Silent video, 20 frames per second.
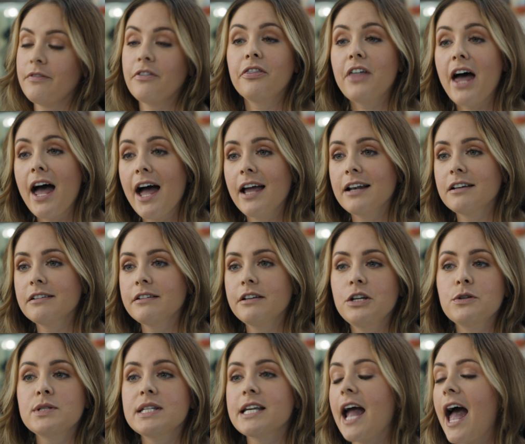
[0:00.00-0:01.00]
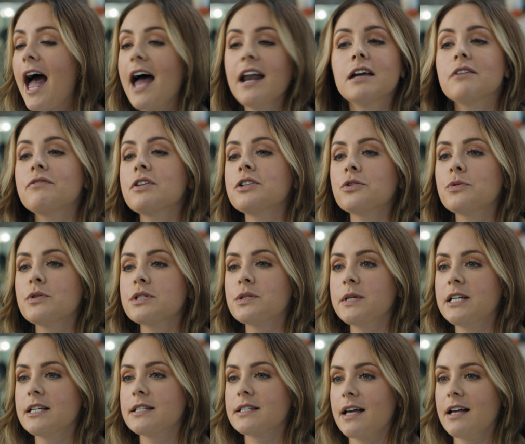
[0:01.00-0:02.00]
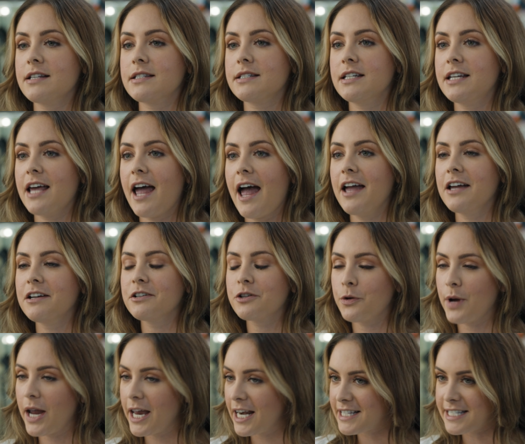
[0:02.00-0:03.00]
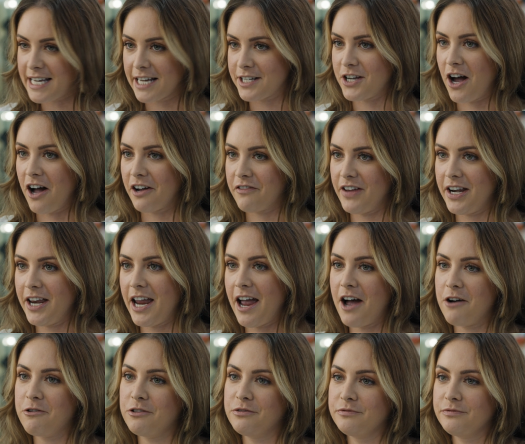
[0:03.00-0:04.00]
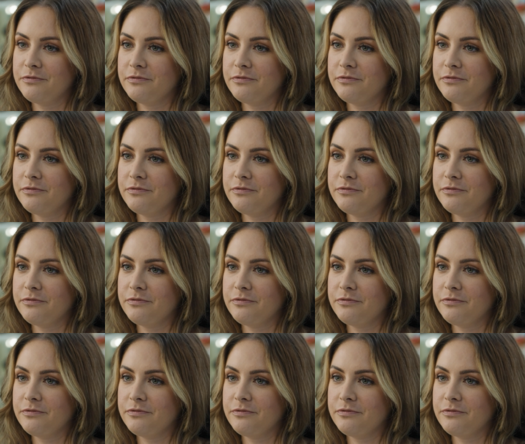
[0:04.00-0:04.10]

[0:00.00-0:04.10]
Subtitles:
Then, using any of the tools we discussed today, create a TikTok video.